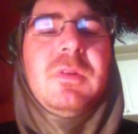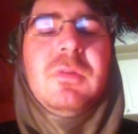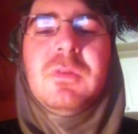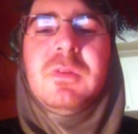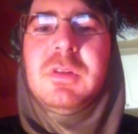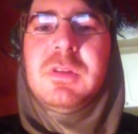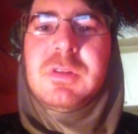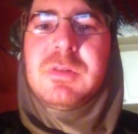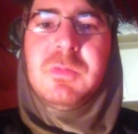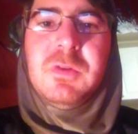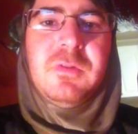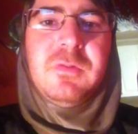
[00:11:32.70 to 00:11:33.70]

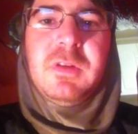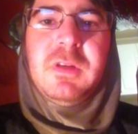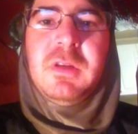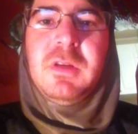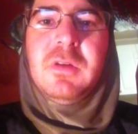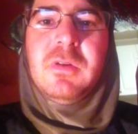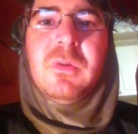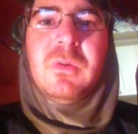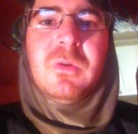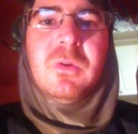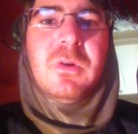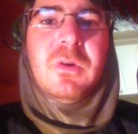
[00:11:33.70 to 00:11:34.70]
religious movie,
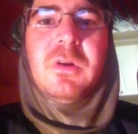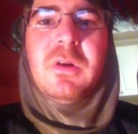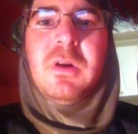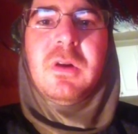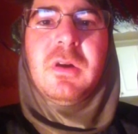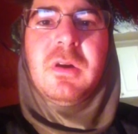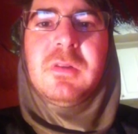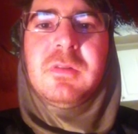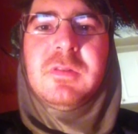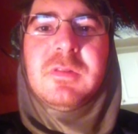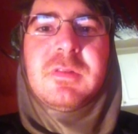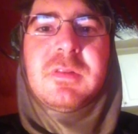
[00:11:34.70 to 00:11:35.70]
or
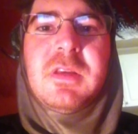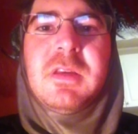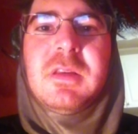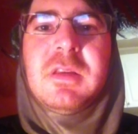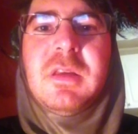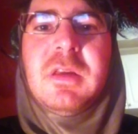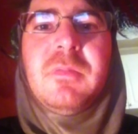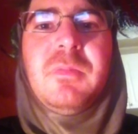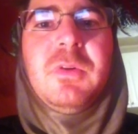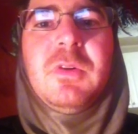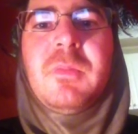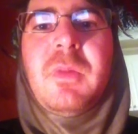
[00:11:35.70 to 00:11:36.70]
just get a
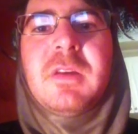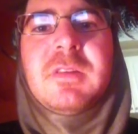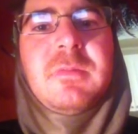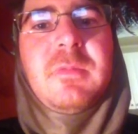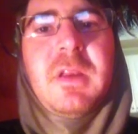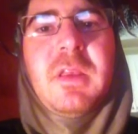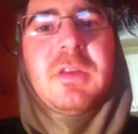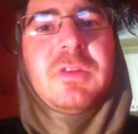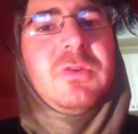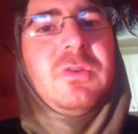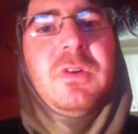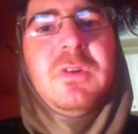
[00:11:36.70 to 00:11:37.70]
book by somebody like
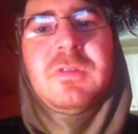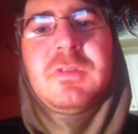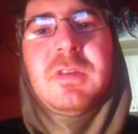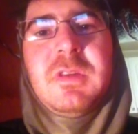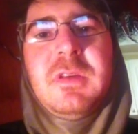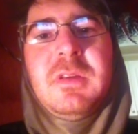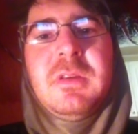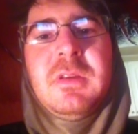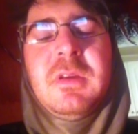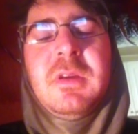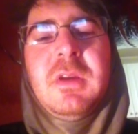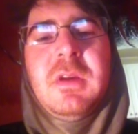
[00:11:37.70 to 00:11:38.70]
Joel Osteen.
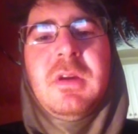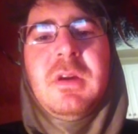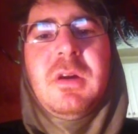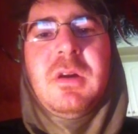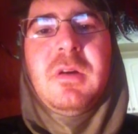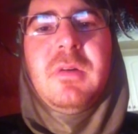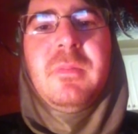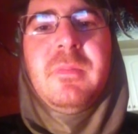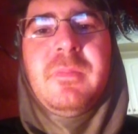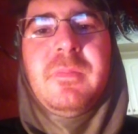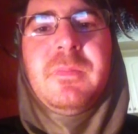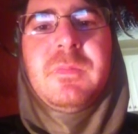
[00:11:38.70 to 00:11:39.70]
Joel
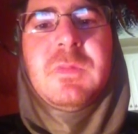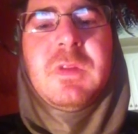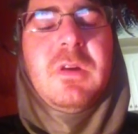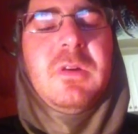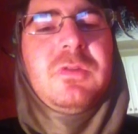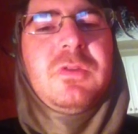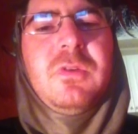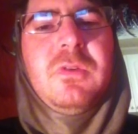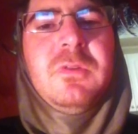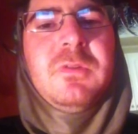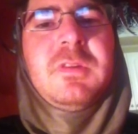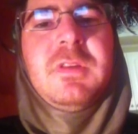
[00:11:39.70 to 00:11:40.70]

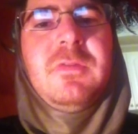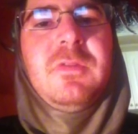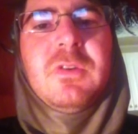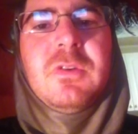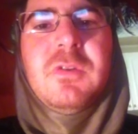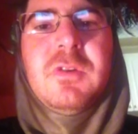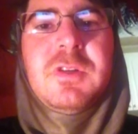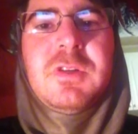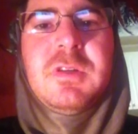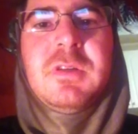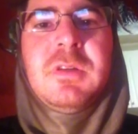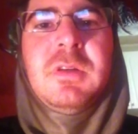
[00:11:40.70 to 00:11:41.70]
Osteen, if you're a
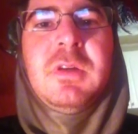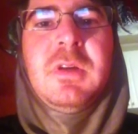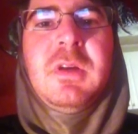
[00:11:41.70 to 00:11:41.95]
Christian